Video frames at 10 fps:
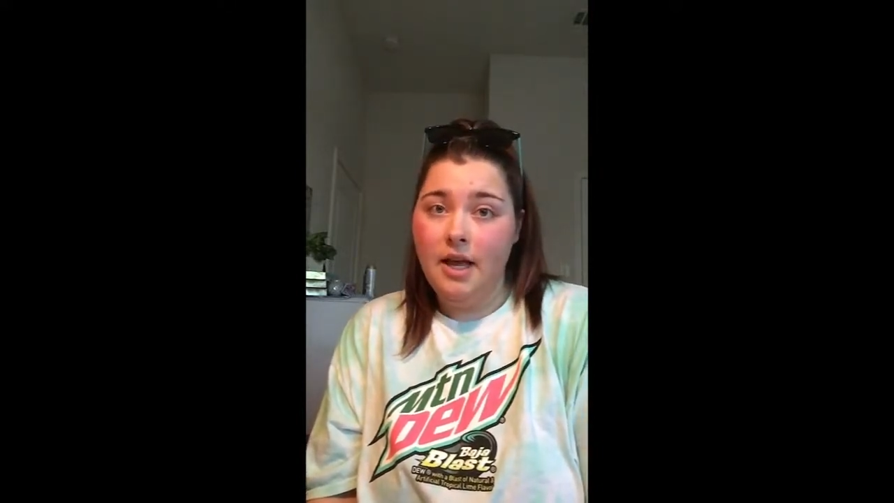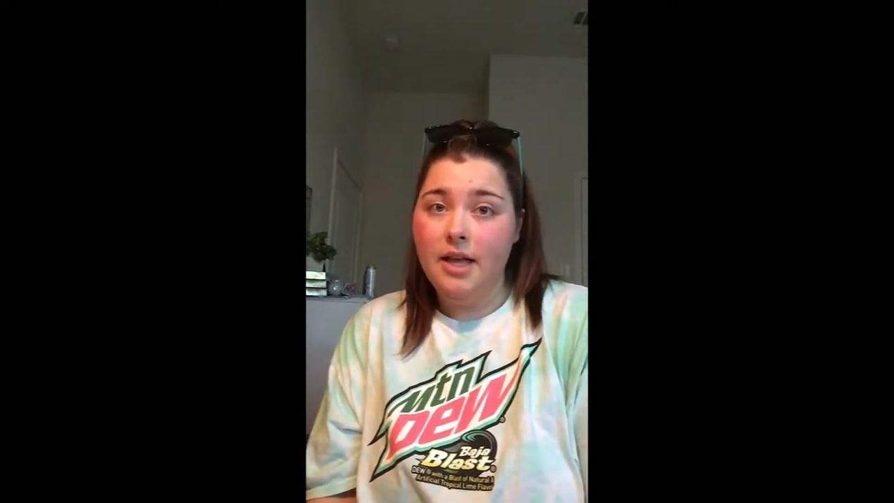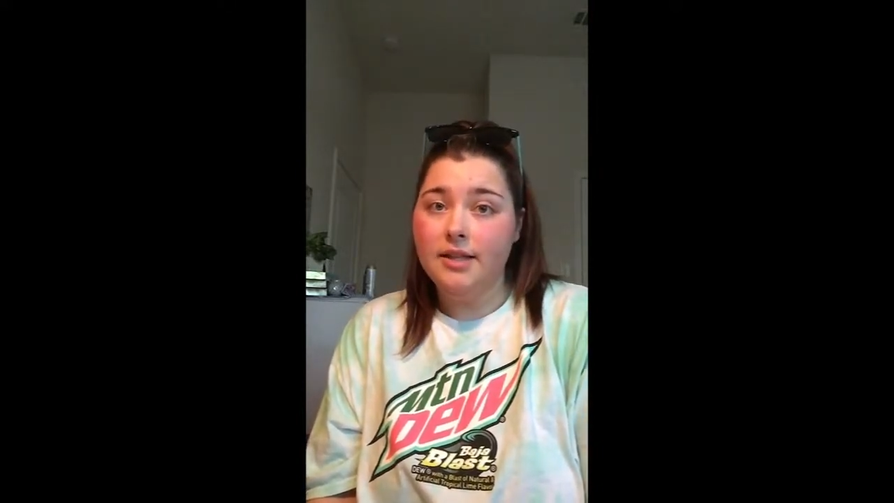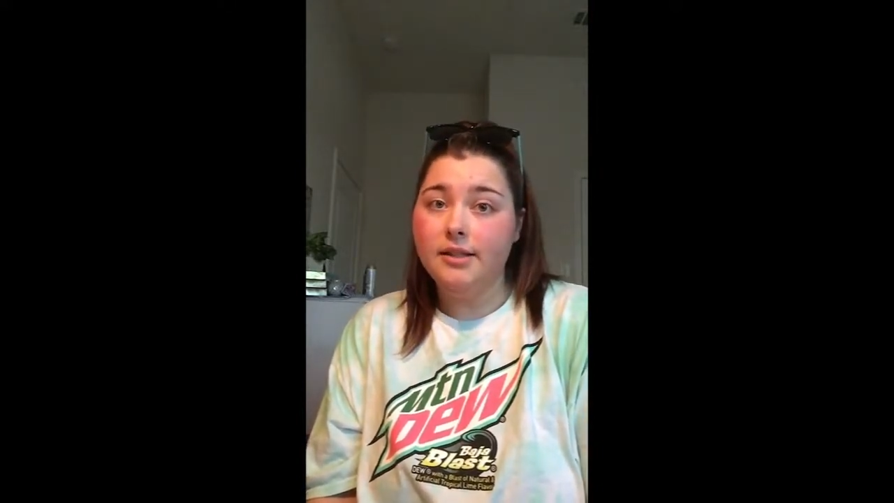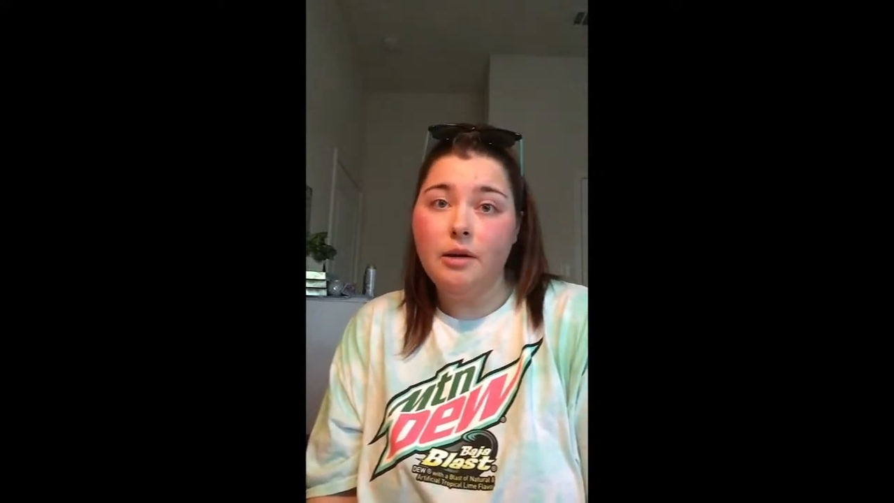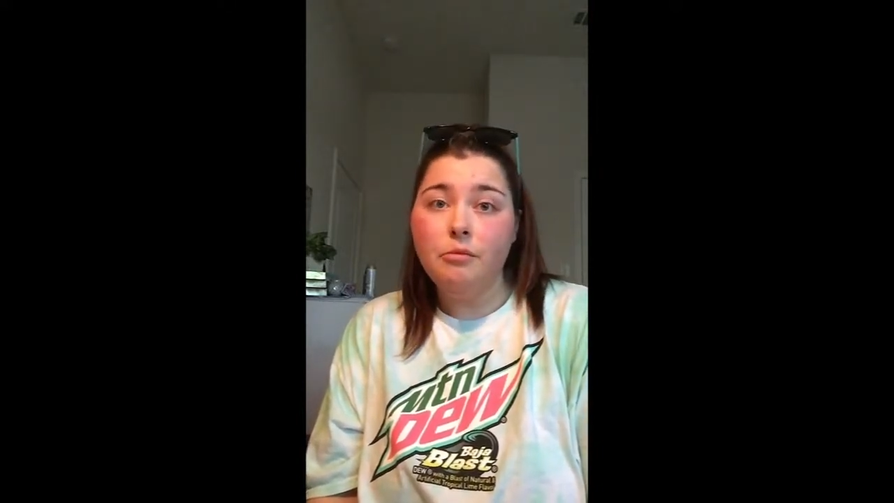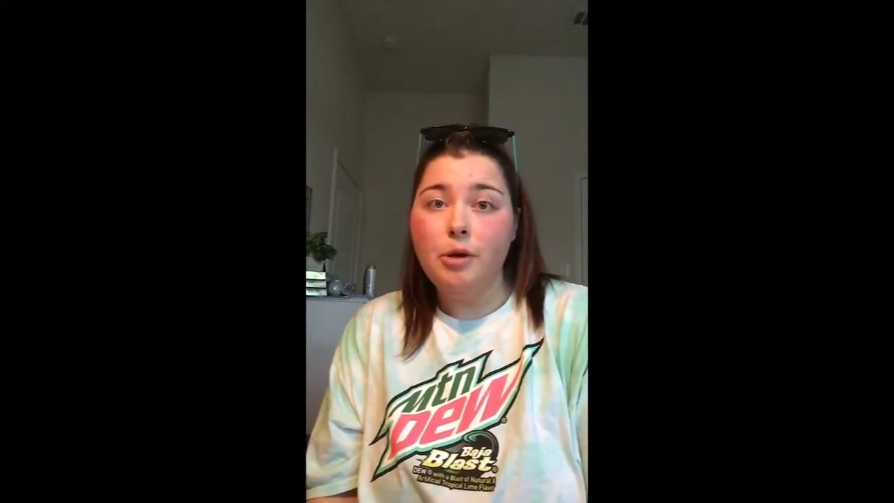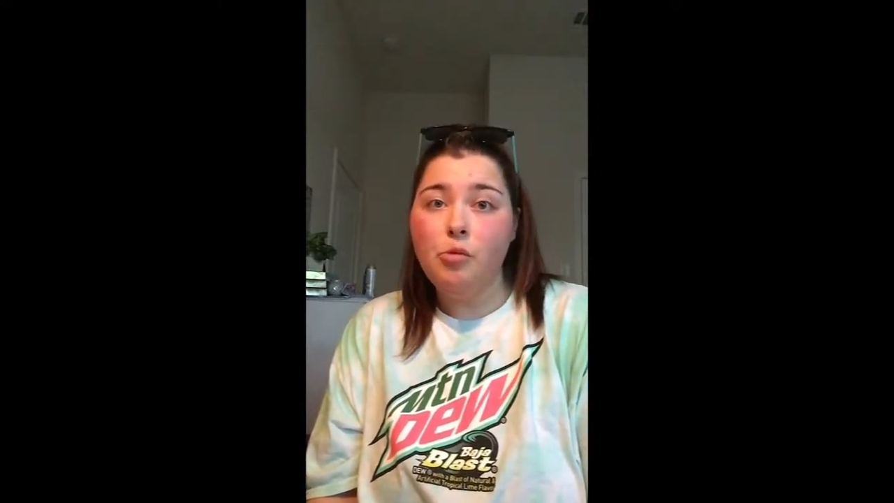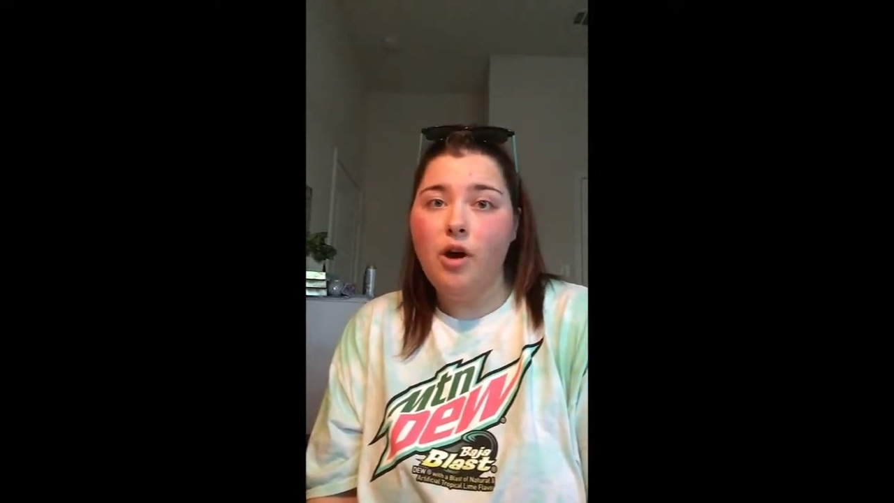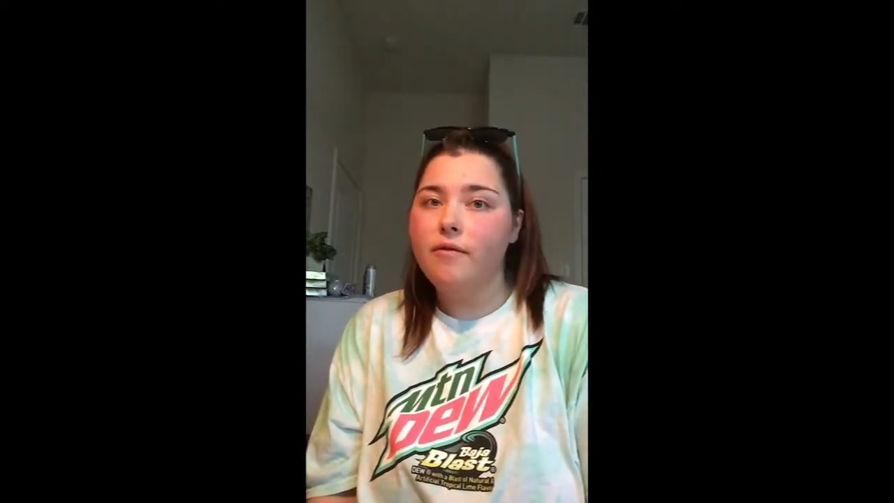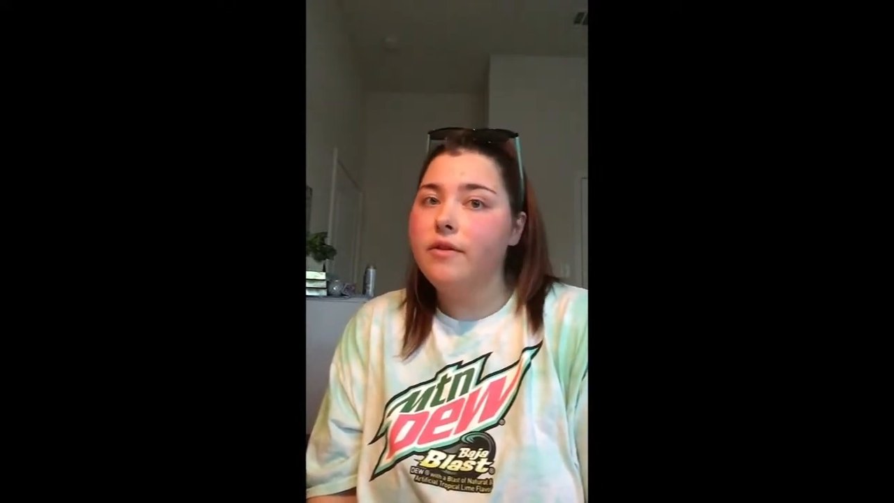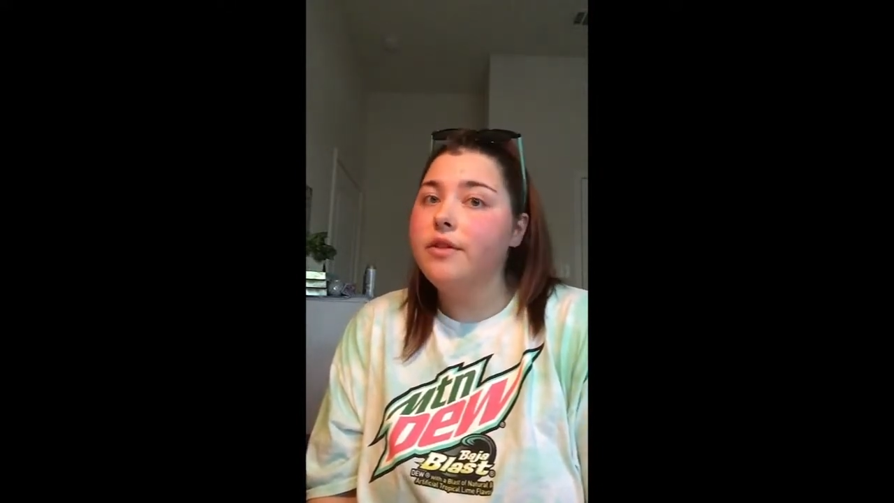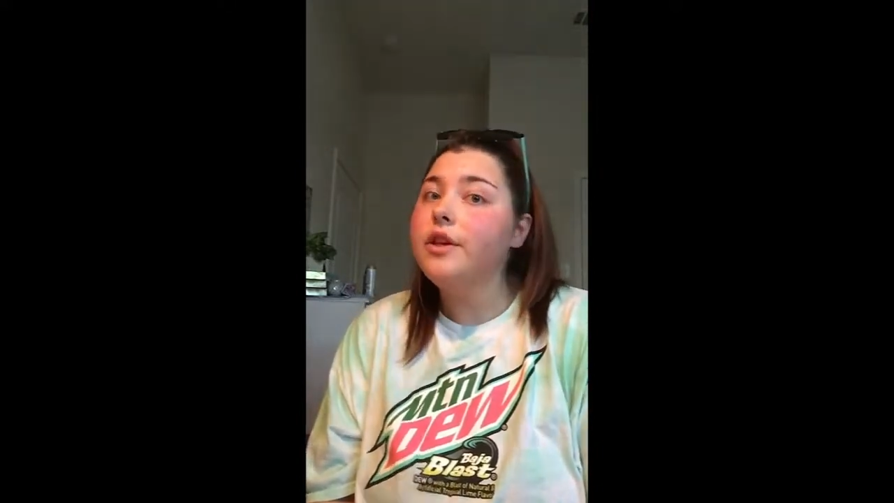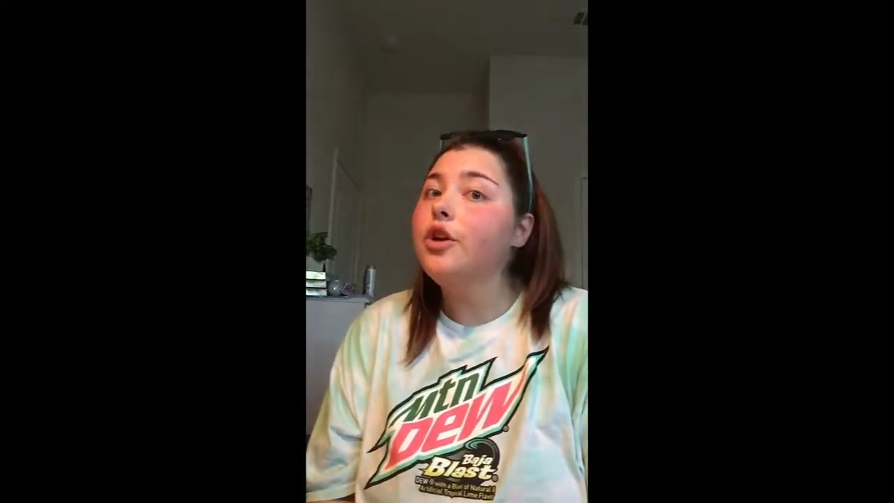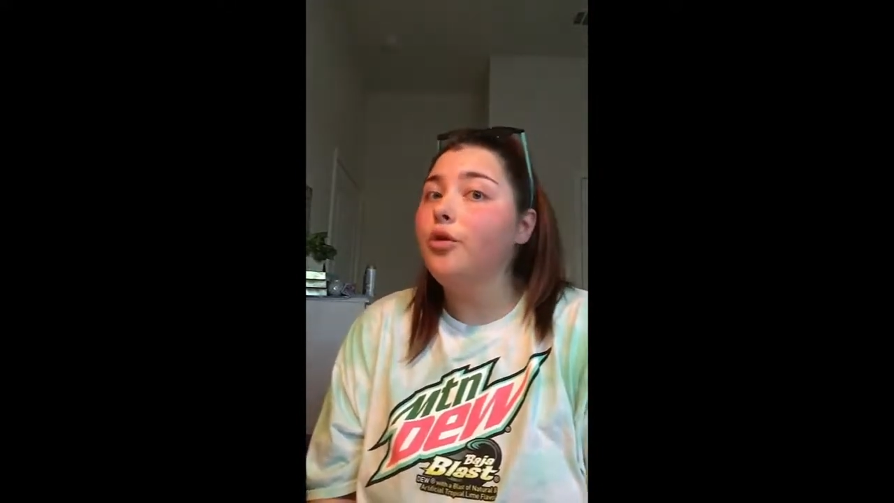Some people have
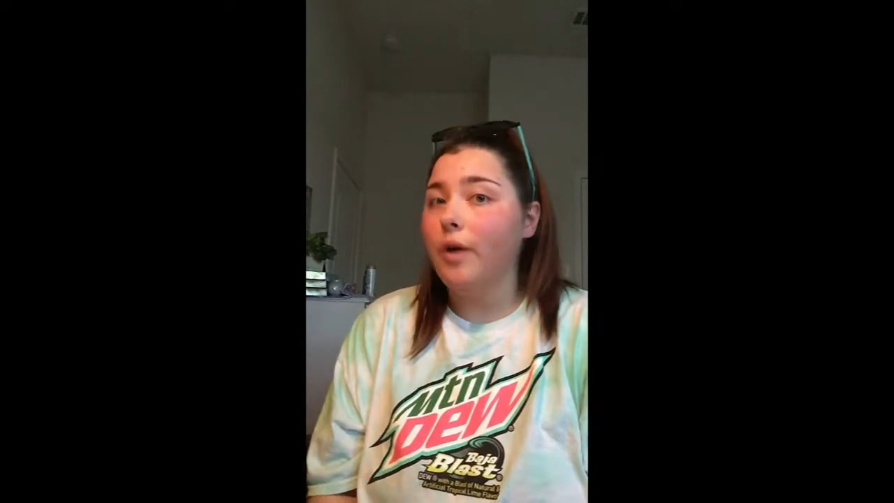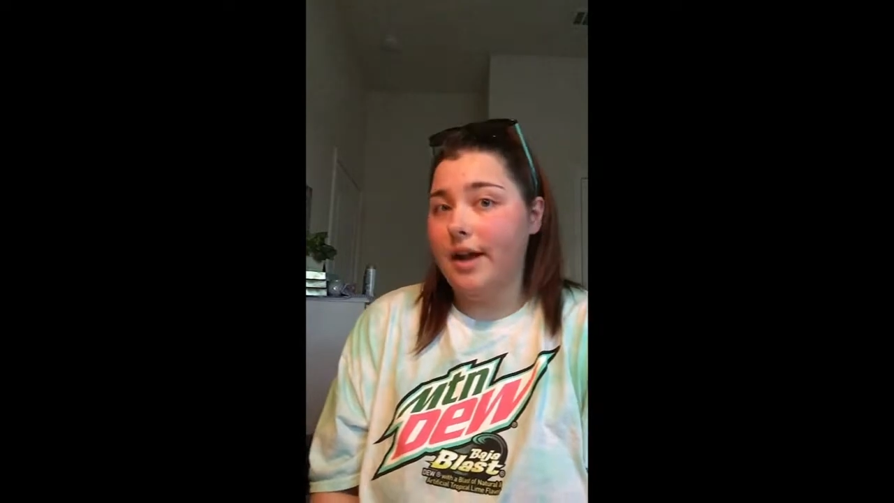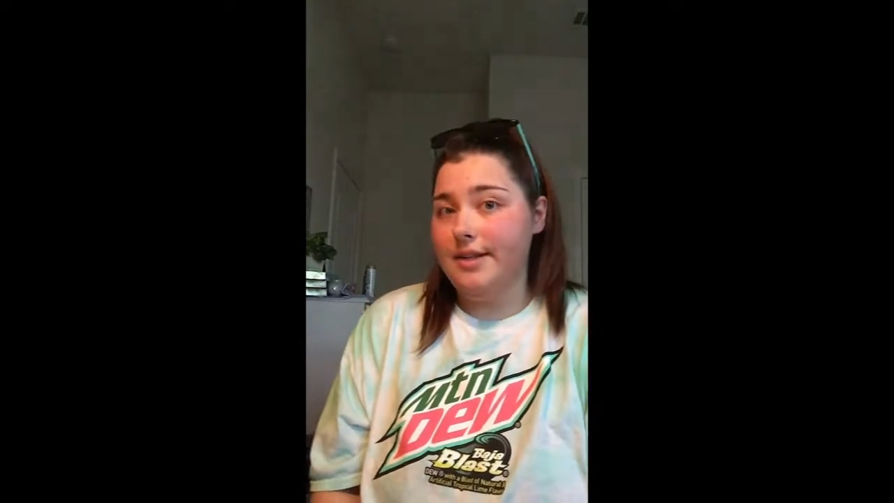theorized